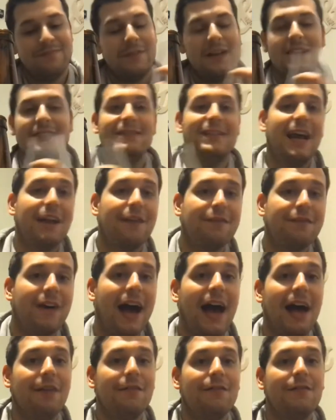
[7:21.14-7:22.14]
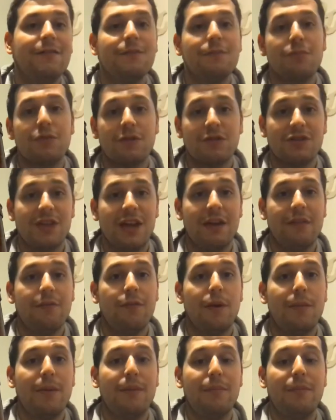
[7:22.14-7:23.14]
it's not a five per se
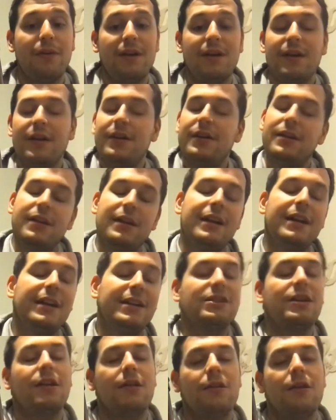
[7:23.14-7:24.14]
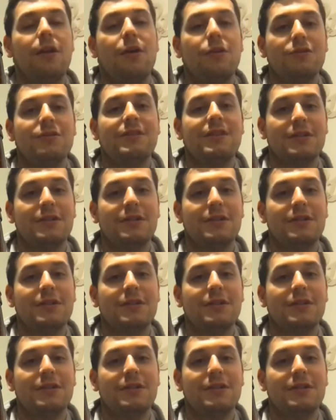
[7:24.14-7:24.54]
for me, but it's close.